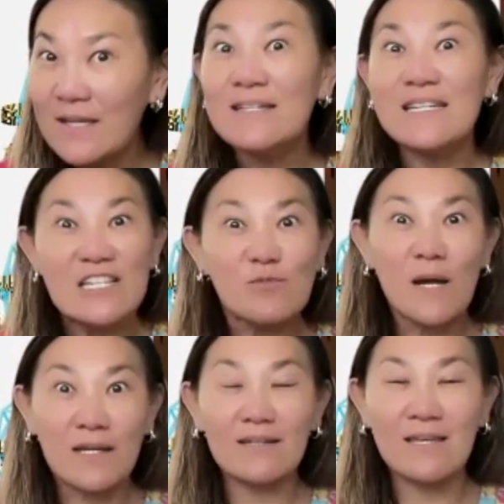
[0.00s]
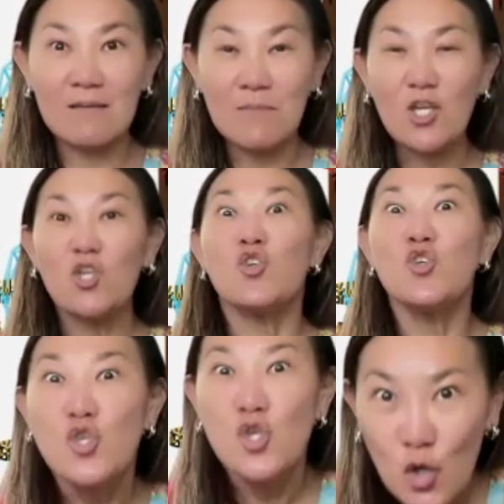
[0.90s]
Niche market can mean
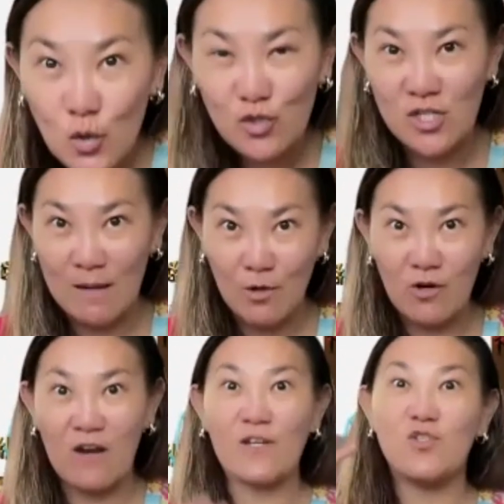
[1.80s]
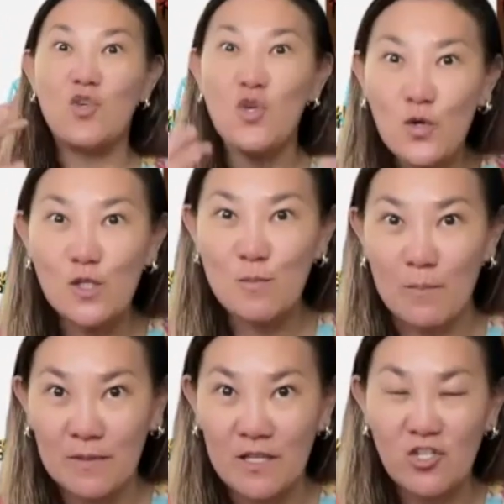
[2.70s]
huge demographics, huge
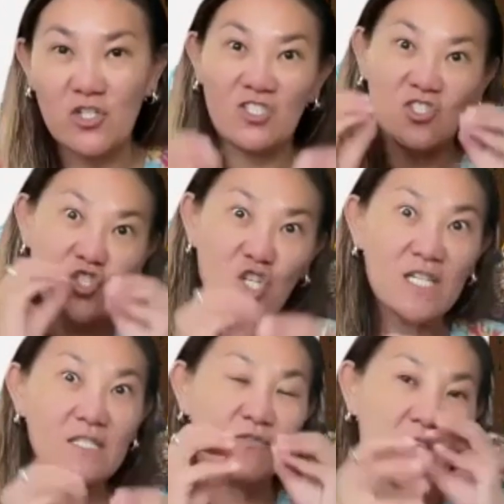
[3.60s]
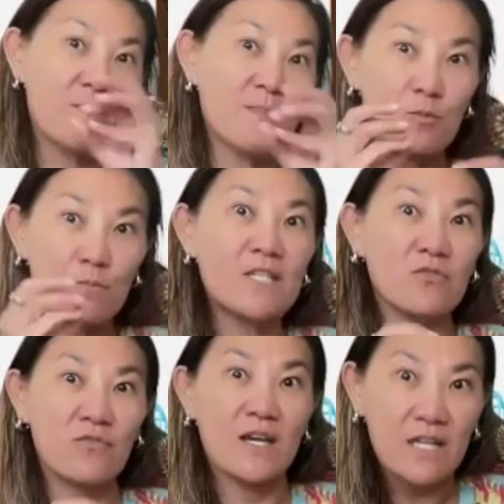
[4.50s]
populations, just very much based
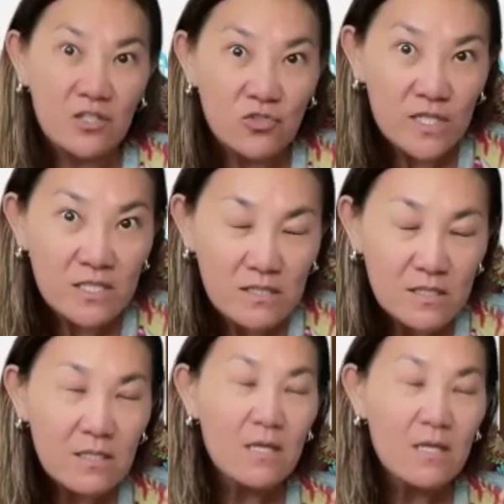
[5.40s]
on their interests.